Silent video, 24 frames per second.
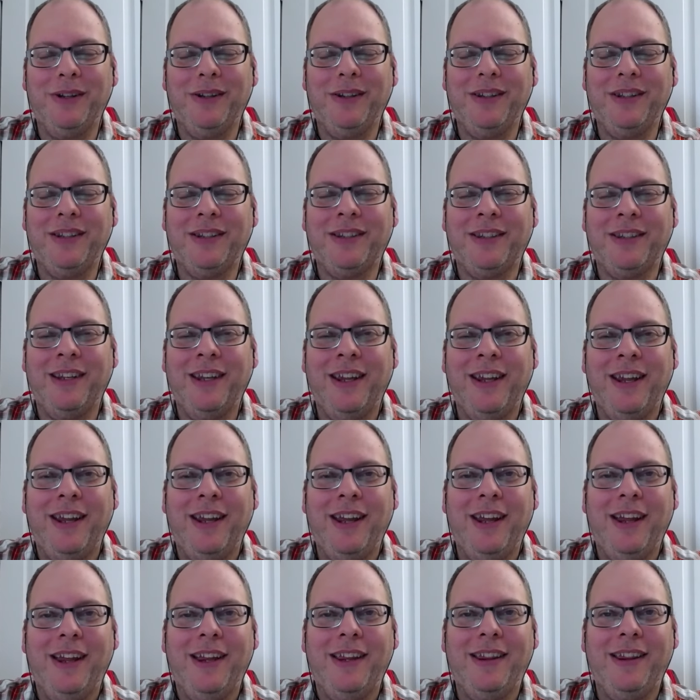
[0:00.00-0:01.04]
just
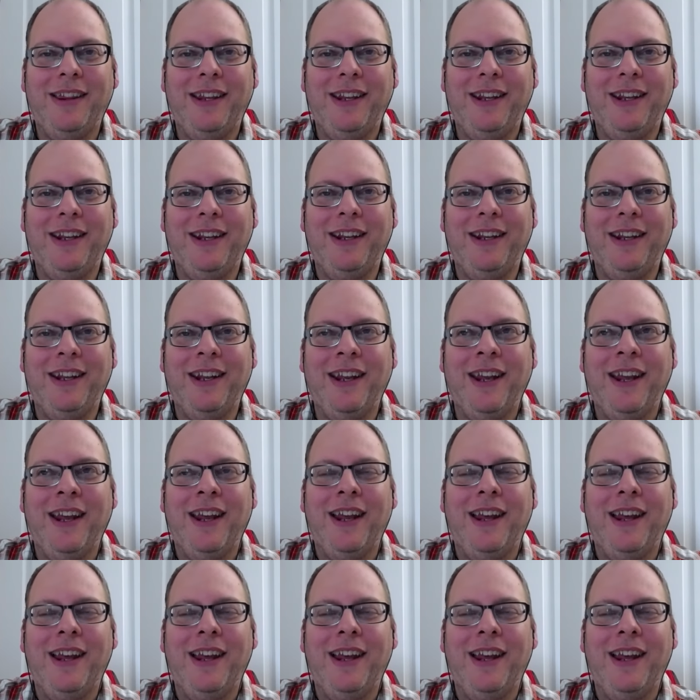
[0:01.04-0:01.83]
the